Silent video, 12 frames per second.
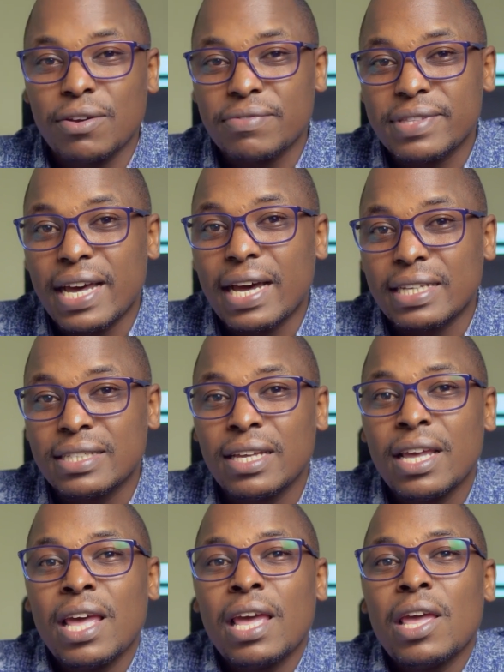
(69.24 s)
of that,
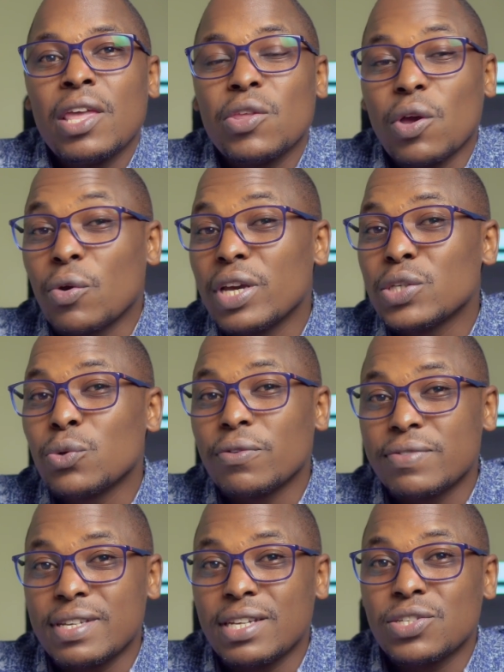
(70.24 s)
you're going to
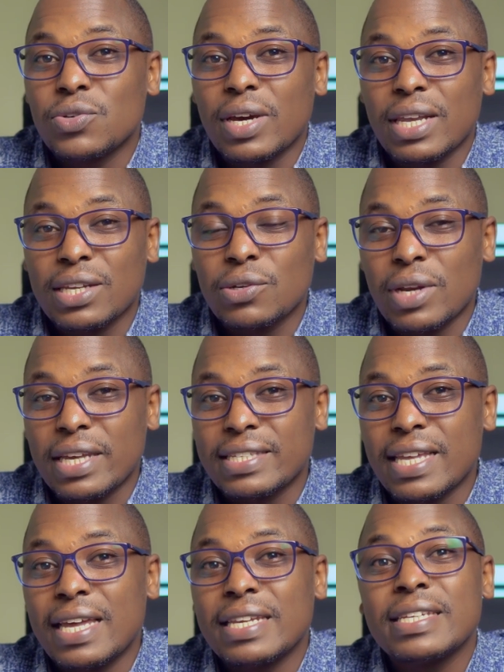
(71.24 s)
offset your
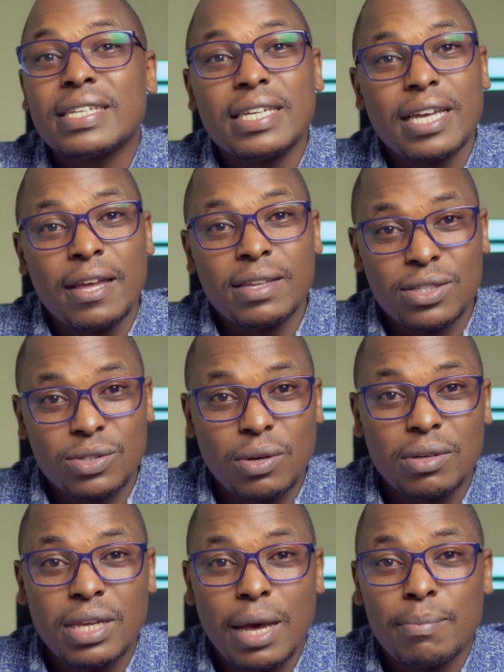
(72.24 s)
electrolytes. And here in
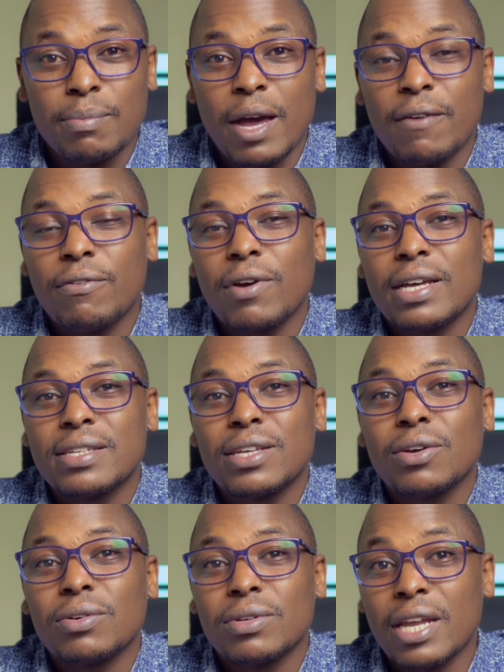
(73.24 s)
salt, I'm
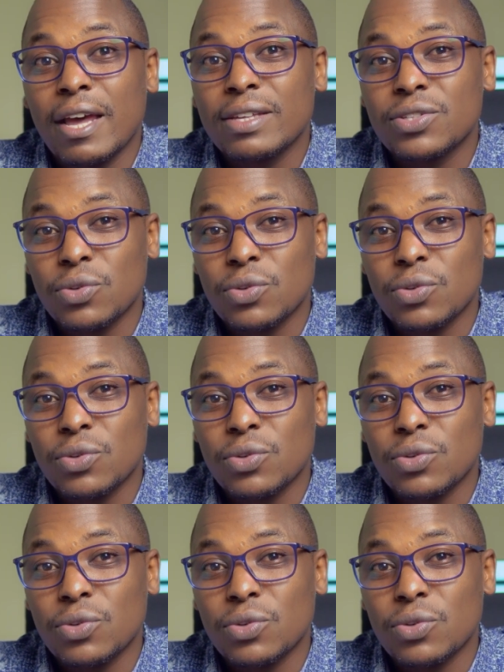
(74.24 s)
focusing on